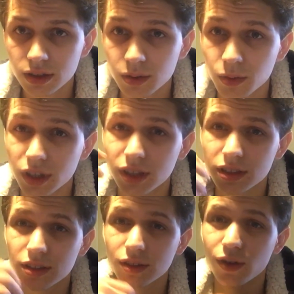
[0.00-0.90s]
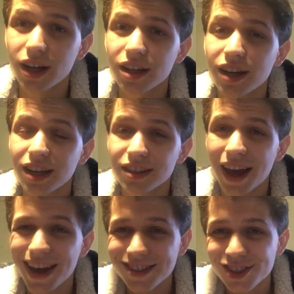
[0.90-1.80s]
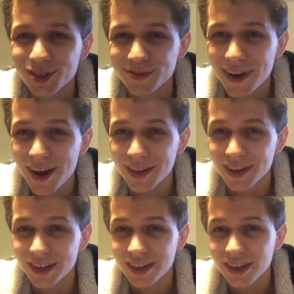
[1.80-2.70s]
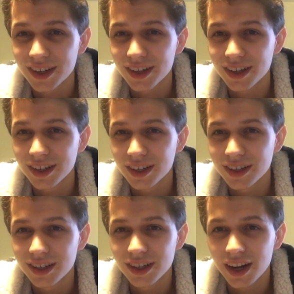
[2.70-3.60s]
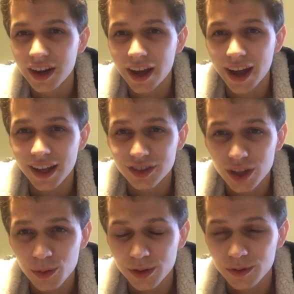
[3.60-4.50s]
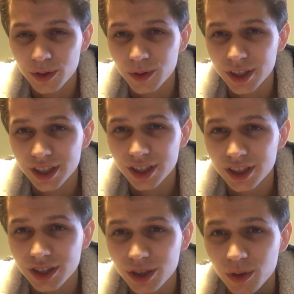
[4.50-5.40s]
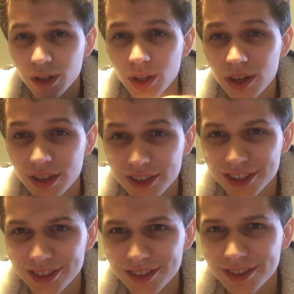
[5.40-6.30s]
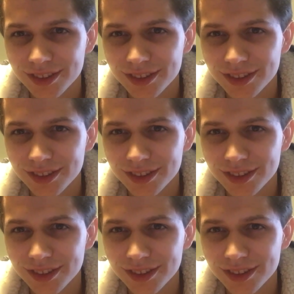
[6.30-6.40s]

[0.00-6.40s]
when he's recognized as your father and someone for which you are loyal to,